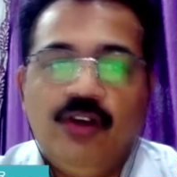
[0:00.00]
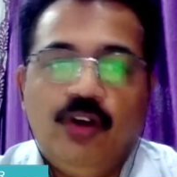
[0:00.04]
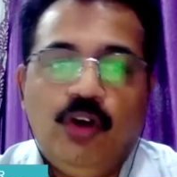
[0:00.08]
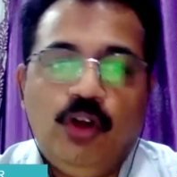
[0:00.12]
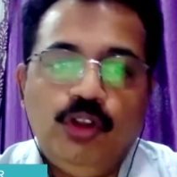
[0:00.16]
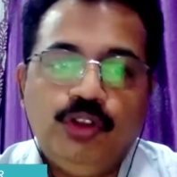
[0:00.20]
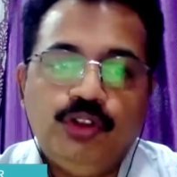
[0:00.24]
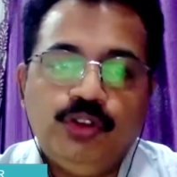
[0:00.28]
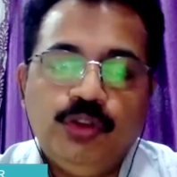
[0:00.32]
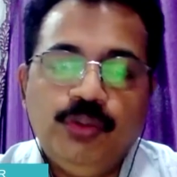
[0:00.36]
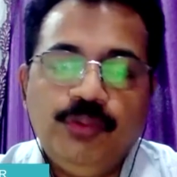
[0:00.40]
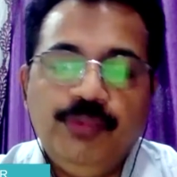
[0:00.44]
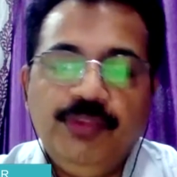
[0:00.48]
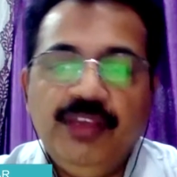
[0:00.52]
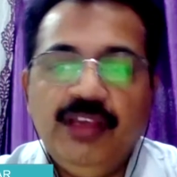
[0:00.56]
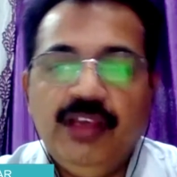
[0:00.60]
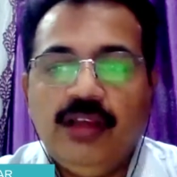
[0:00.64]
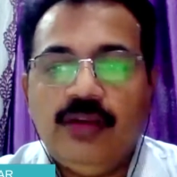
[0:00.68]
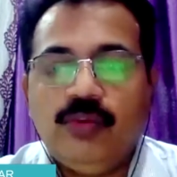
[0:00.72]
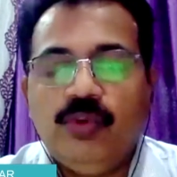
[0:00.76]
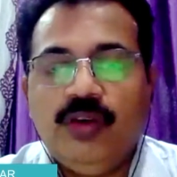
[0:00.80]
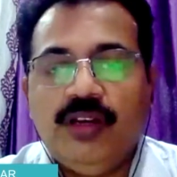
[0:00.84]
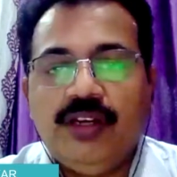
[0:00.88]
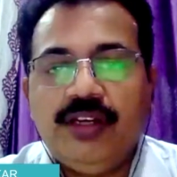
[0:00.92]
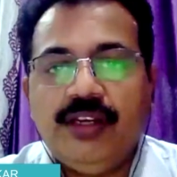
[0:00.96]
Also, we
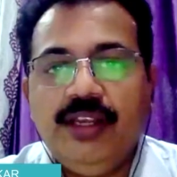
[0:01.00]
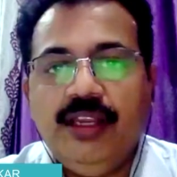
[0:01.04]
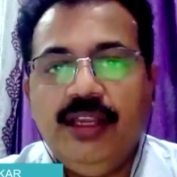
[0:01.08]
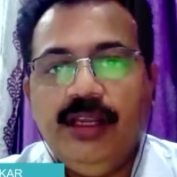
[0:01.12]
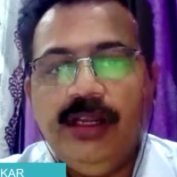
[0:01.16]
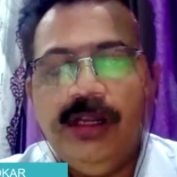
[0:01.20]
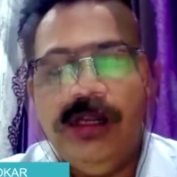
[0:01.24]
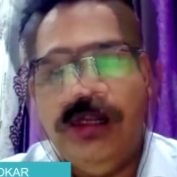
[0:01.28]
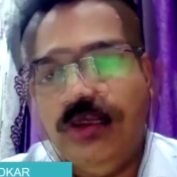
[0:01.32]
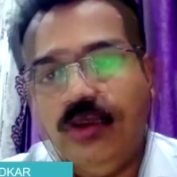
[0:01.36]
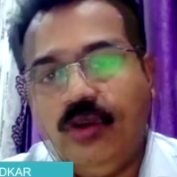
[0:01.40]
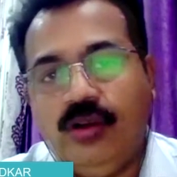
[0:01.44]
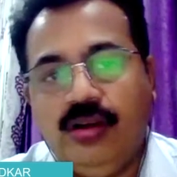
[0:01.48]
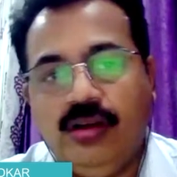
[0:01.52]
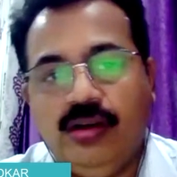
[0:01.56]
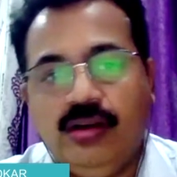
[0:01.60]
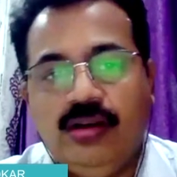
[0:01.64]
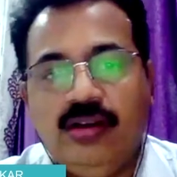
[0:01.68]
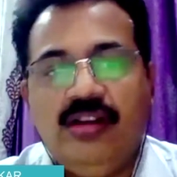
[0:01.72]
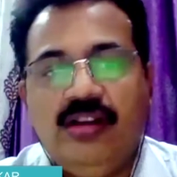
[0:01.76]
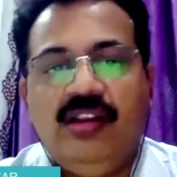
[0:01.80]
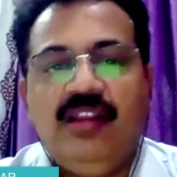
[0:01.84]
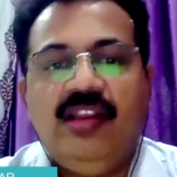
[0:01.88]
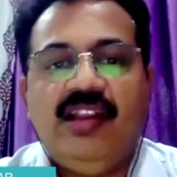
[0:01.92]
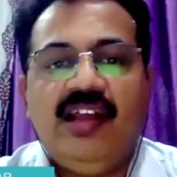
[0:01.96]
are working on
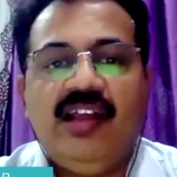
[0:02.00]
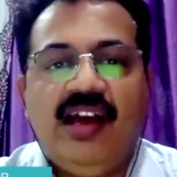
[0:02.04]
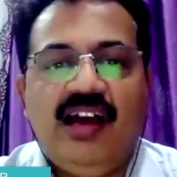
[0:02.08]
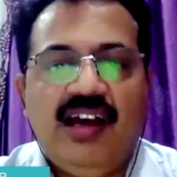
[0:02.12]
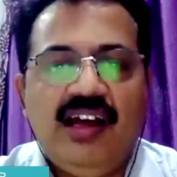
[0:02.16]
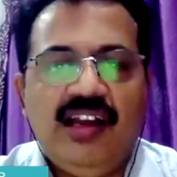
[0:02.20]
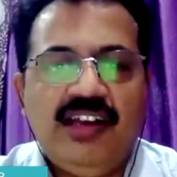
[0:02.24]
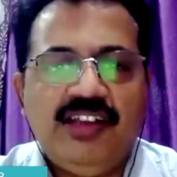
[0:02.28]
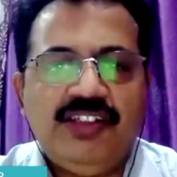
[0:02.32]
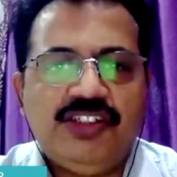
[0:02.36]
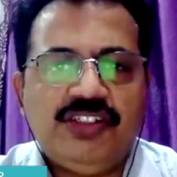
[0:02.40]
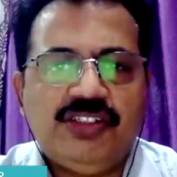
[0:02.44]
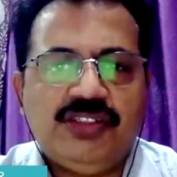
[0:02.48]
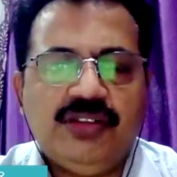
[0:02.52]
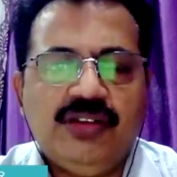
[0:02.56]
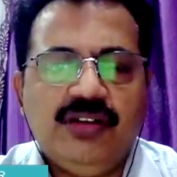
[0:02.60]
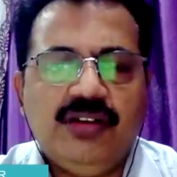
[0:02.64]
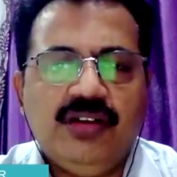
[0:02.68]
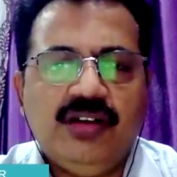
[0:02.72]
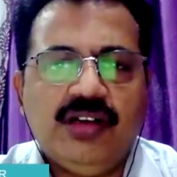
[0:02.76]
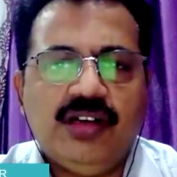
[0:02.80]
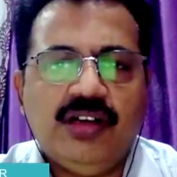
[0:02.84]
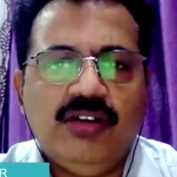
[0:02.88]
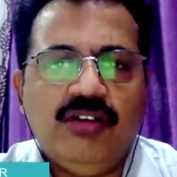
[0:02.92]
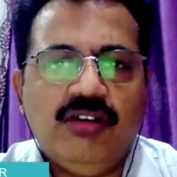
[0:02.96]
a large
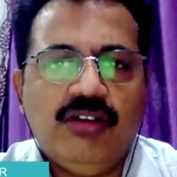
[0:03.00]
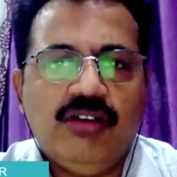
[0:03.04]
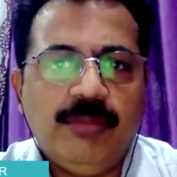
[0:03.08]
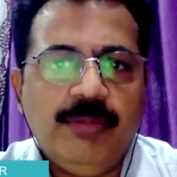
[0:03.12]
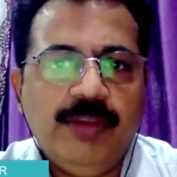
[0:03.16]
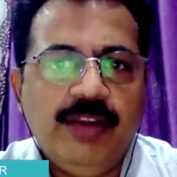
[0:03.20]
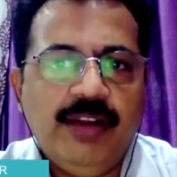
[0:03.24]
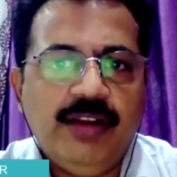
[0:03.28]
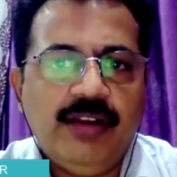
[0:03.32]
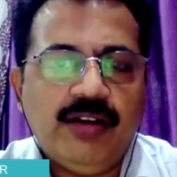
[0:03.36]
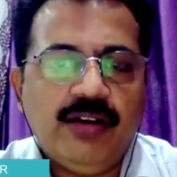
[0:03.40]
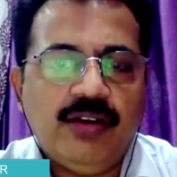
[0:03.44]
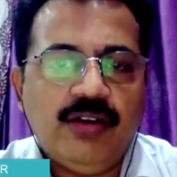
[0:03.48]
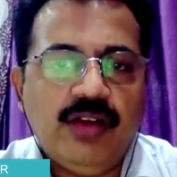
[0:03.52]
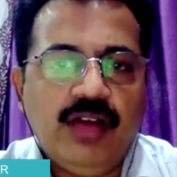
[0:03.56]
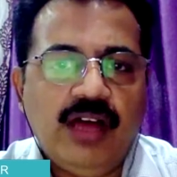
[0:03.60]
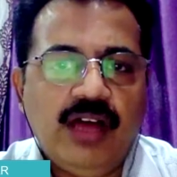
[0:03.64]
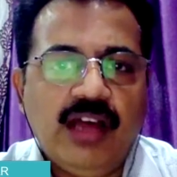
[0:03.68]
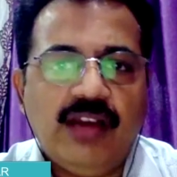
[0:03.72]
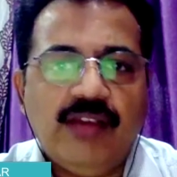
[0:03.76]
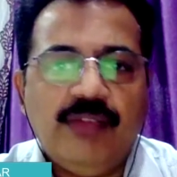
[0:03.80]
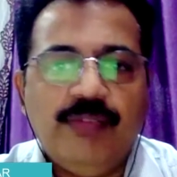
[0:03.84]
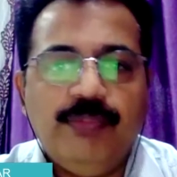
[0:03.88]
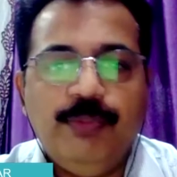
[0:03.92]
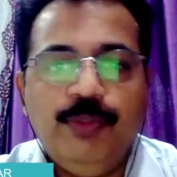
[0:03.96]
government
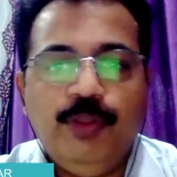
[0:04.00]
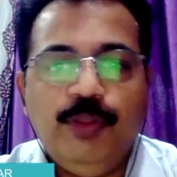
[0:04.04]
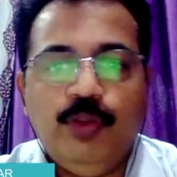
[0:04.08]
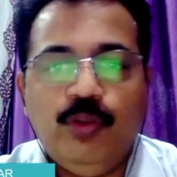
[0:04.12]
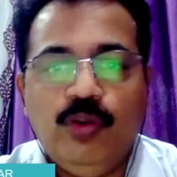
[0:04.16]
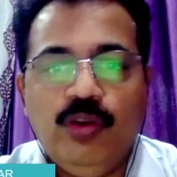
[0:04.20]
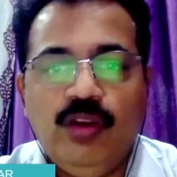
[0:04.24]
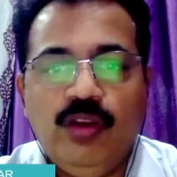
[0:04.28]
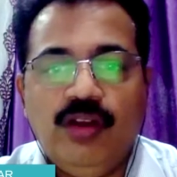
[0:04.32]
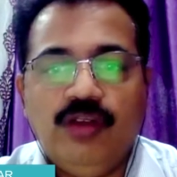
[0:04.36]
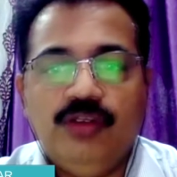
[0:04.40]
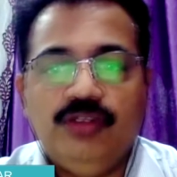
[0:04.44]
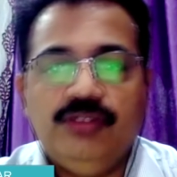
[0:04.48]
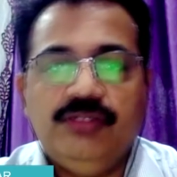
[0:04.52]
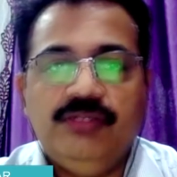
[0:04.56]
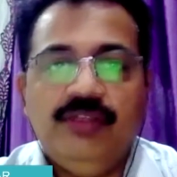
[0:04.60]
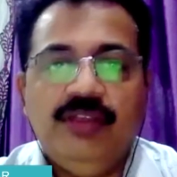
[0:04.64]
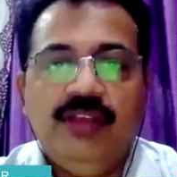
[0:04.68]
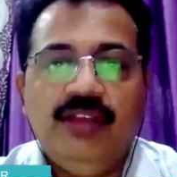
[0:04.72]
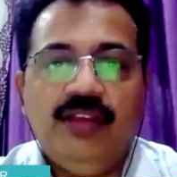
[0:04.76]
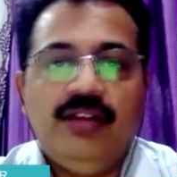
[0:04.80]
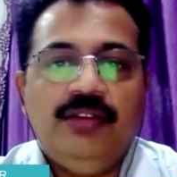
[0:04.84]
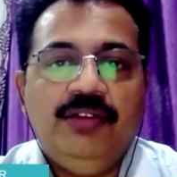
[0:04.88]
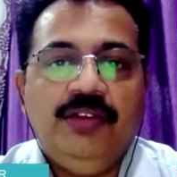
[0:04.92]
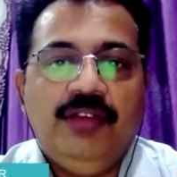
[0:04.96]
RFP rollouts
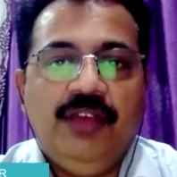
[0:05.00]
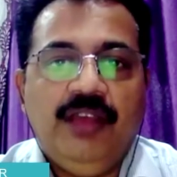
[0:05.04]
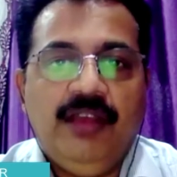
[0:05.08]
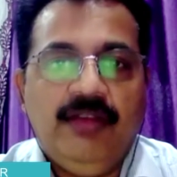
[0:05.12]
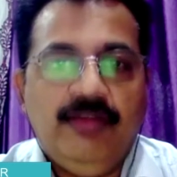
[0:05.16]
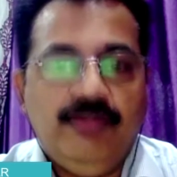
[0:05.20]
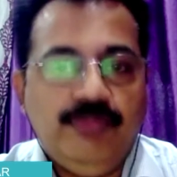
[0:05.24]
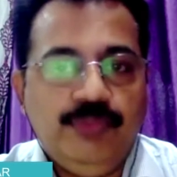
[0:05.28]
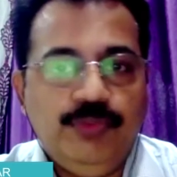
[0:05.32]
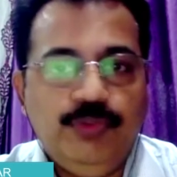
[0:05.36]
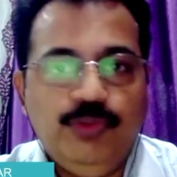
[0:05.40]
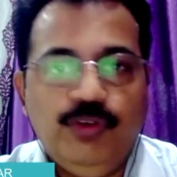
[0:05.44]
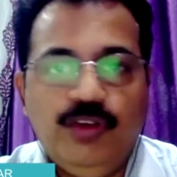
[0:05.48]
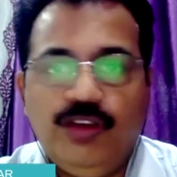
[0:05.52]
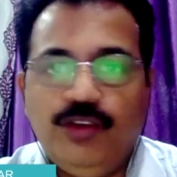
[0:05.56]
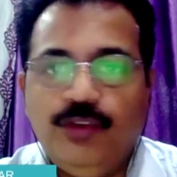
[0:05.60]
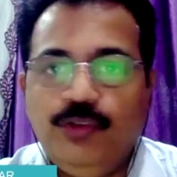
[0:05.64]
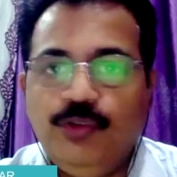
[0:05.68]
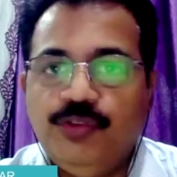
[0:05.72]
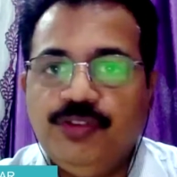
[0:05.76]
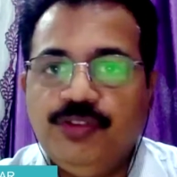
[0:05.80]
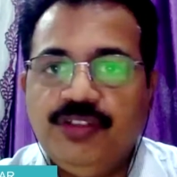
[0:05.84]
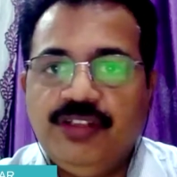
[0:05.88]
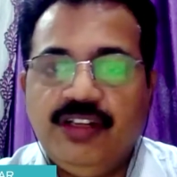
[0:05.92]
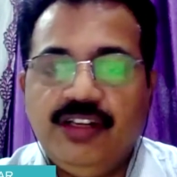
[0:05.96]
where you are
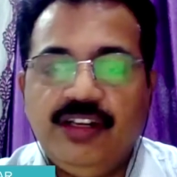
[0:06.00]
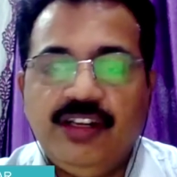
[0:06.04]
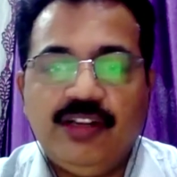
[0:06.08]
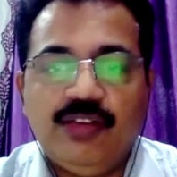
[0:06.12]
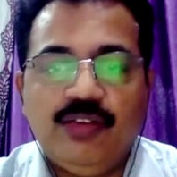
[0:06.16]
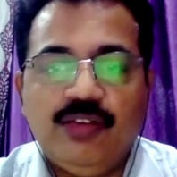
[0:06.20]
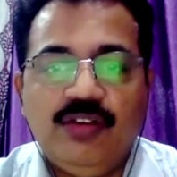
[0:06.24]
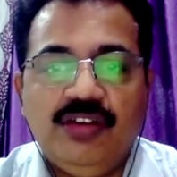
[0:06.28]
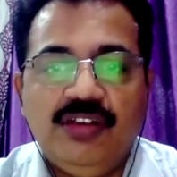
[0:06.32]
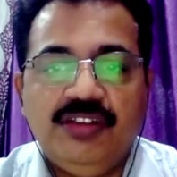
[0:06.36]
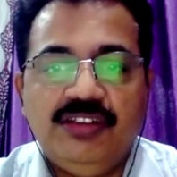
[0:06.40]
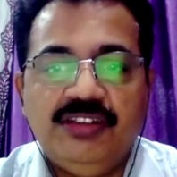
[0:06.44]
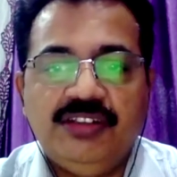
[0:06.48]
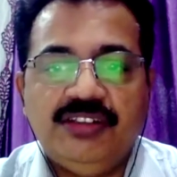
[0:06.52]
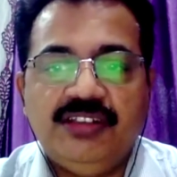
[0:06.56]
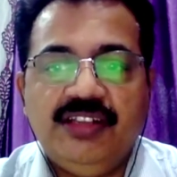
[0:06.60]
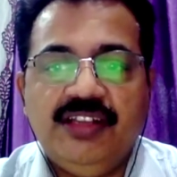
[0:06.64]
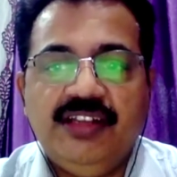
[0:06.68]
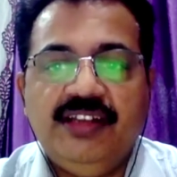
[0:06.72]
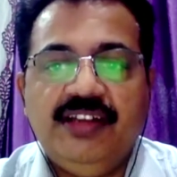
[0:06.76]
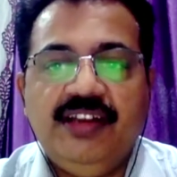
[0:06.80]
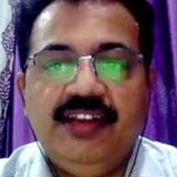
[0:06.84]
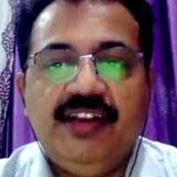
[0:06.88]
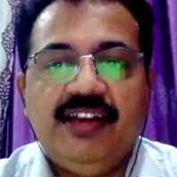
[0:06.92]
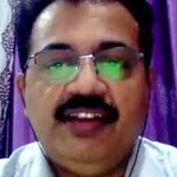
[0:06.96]
using the technologies
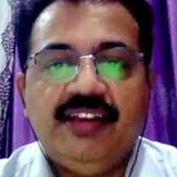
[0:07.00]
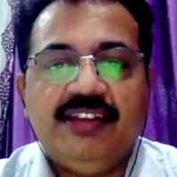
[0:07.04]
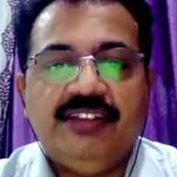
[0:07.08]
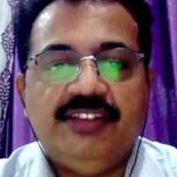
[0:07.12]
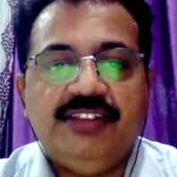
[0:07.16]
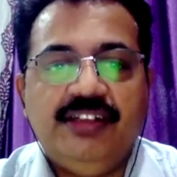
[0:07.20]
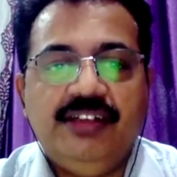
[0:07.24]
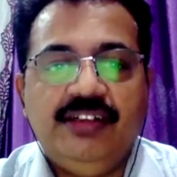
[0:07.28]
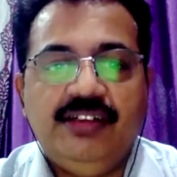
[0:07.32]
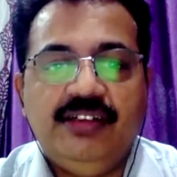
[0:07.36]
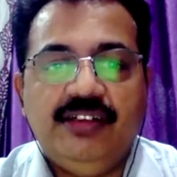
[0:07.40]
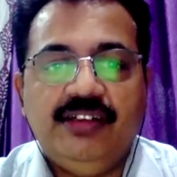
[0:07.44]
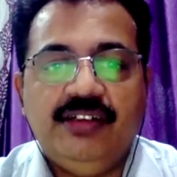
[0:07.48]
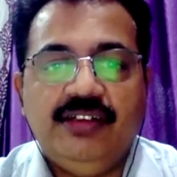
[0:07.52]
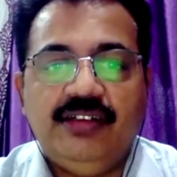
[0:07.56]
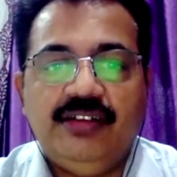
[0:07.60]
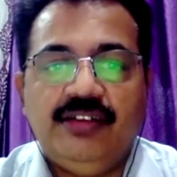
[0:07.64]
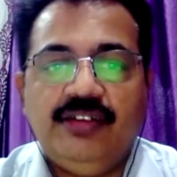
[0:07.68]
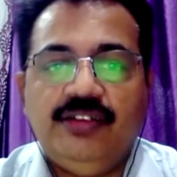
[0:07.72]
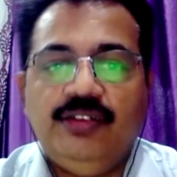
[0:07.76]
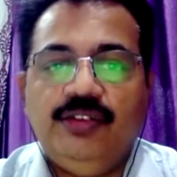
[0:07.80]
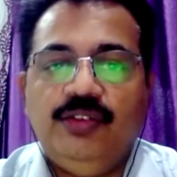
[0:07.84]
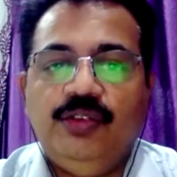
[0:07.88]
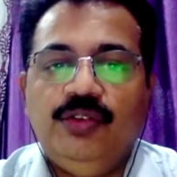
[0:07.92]
like data center,